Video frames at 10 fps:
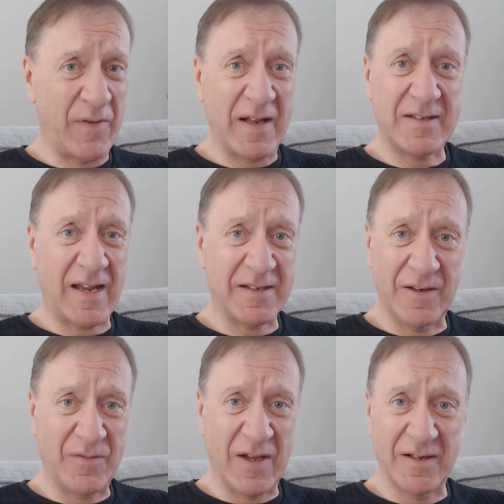
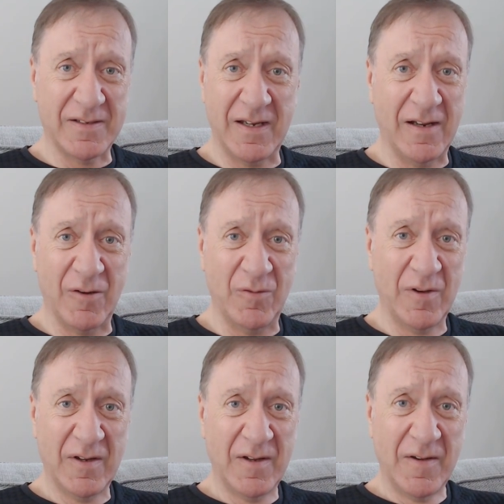fantastic
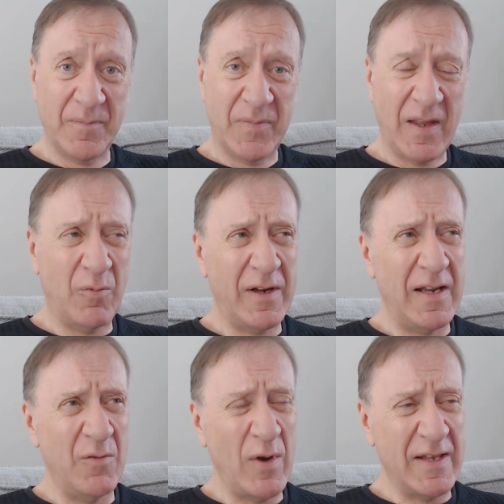Valentino. Yeah, what
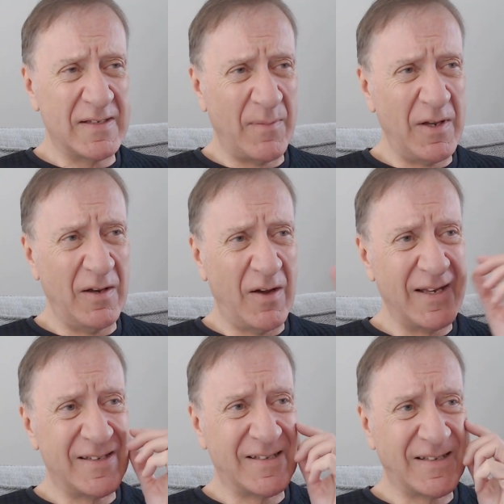did he win? Something
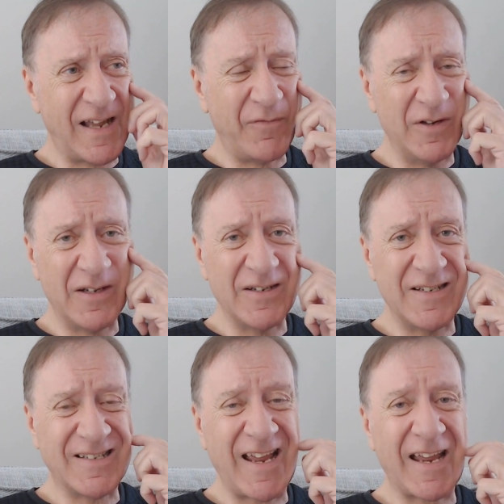like seven
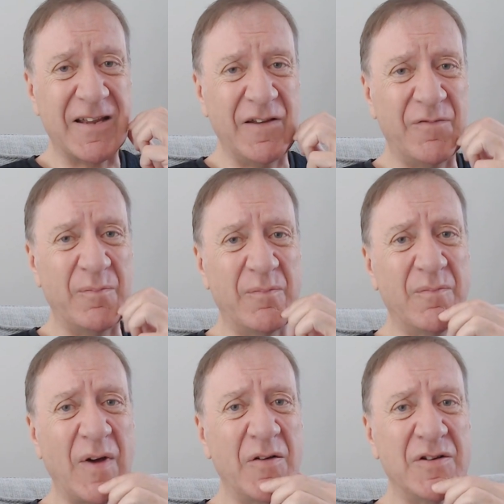consecutive
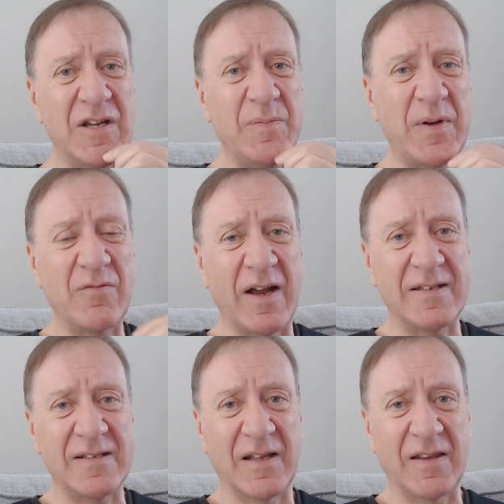MotoGP
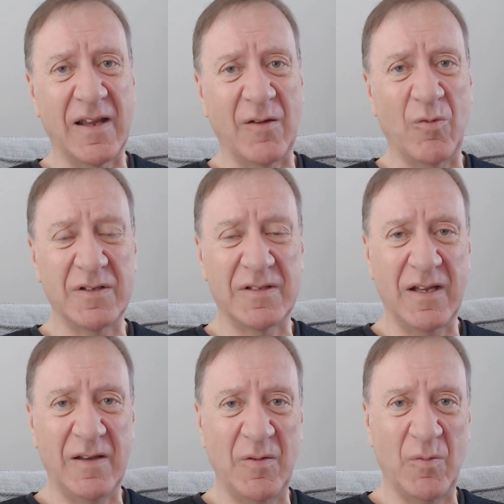races, I think it was
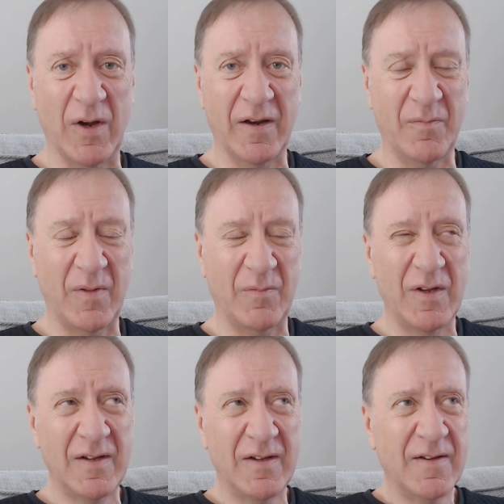that he won. I, I, I
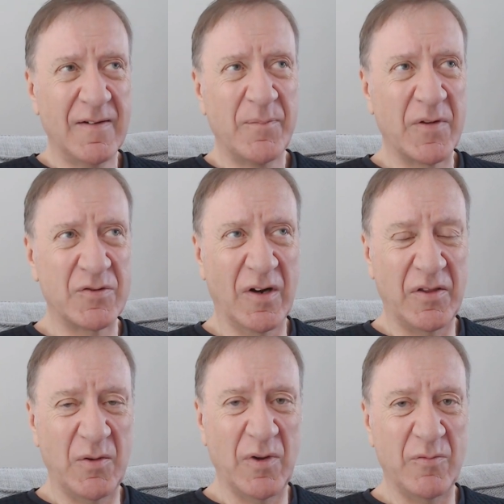was
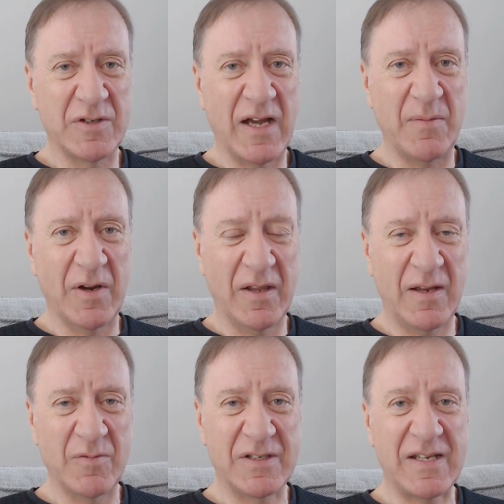trying to think whether it was eight, but I
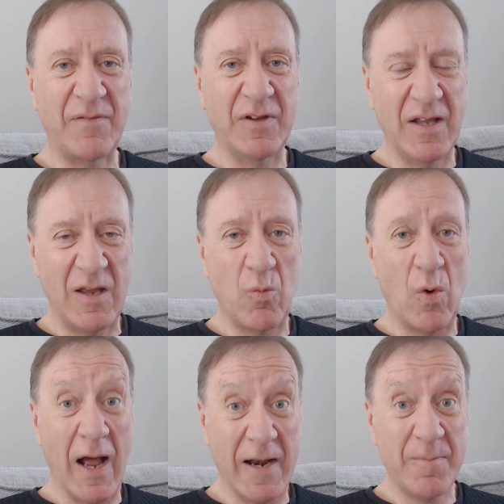think it was seven that he
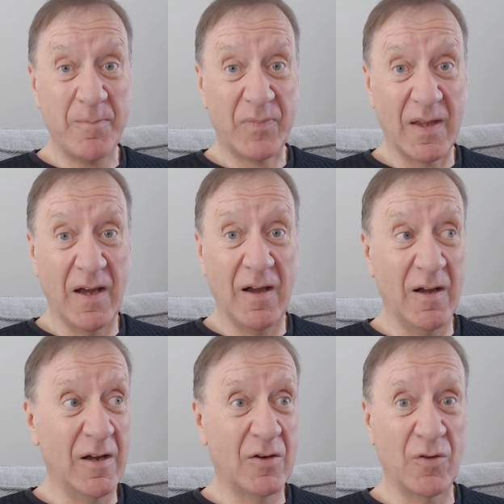won
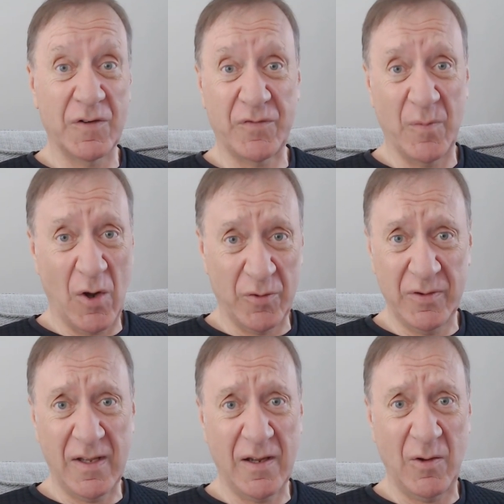uh, across from
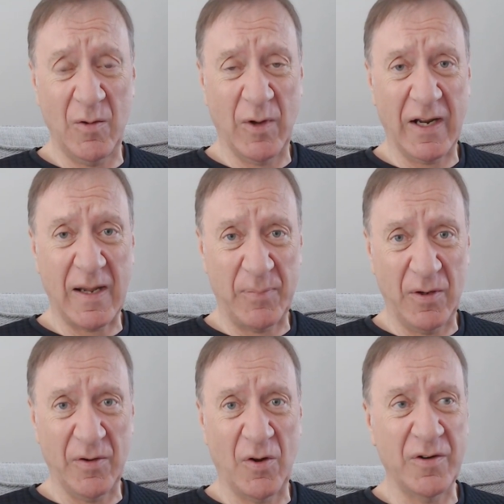Honda. He won a
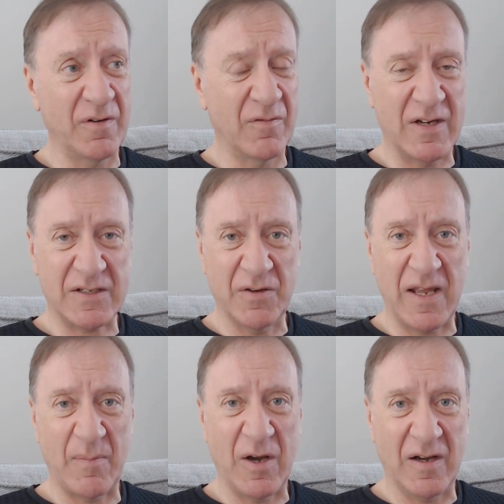couple on Honda and the rest on
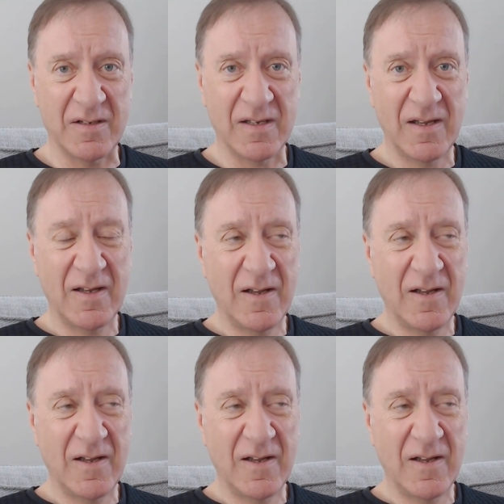Yamahas.